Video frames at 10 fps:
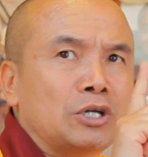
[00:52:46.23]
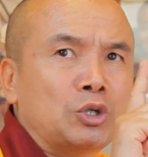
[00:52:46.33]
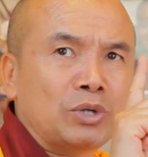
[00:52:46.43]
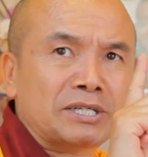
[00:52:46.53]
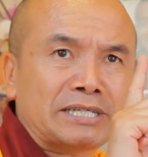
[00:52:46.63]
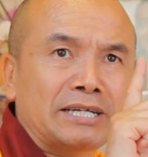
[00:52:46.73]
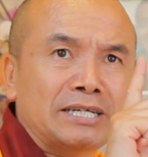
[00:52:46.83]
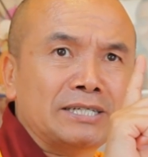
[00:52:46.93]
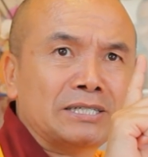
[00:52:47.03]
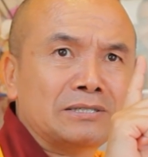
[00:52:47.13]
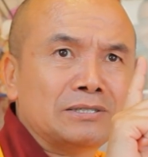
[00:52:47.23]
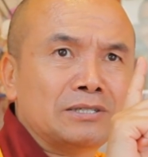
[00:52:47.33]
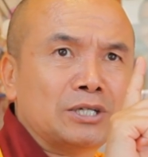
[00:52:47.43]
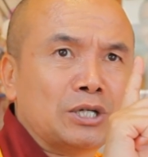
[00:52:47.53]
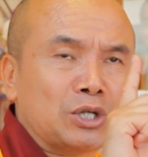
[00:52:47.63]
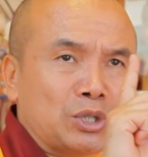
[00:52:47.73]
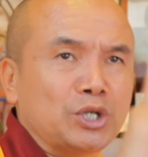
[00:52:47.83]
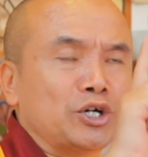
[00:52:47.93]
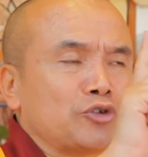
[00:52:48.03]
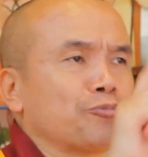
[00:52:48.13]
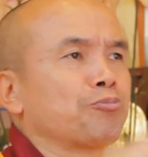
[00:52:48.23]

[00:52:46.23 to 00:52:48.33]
You understand it? Good.